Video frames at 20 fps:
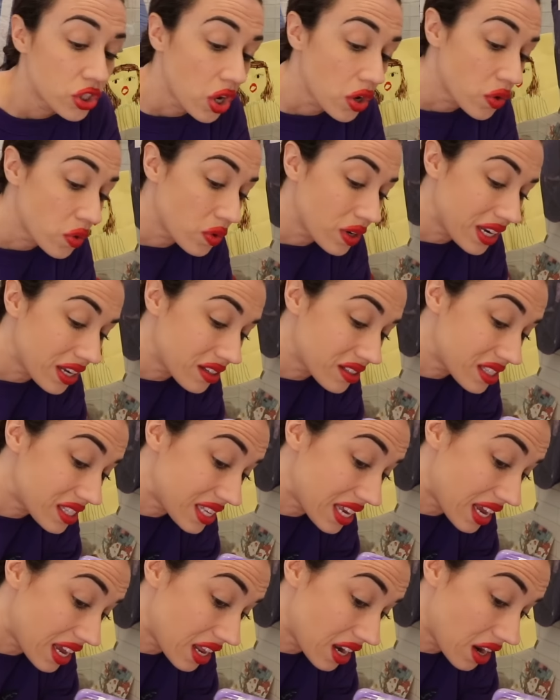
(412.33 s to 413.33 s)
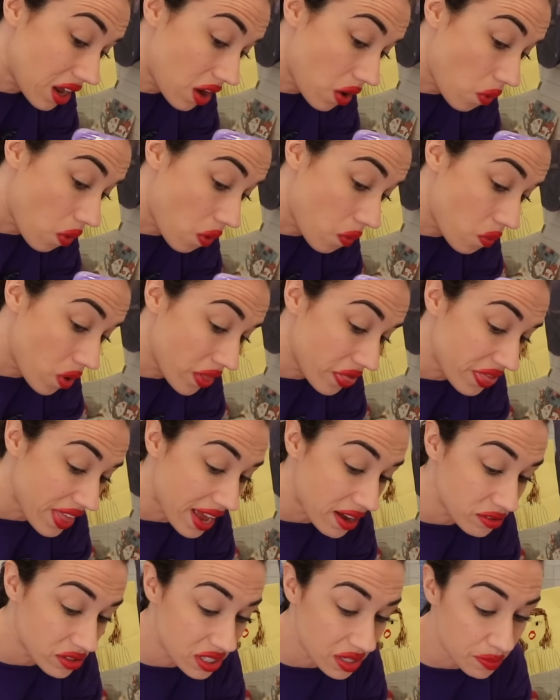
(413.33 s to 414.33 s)
John O'Neill said,
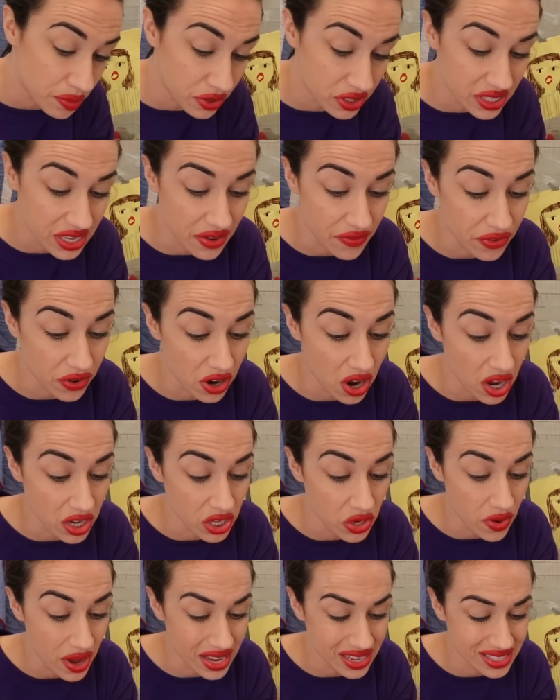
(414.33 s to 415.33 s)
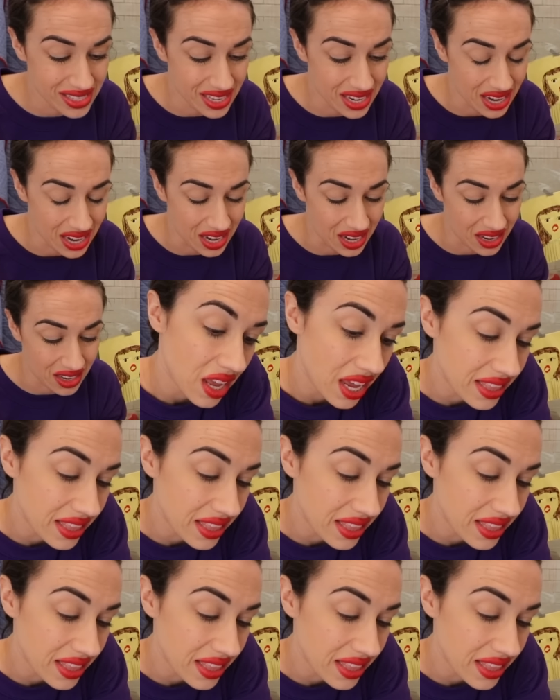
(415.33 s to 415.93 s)
1000% forgot you exiting.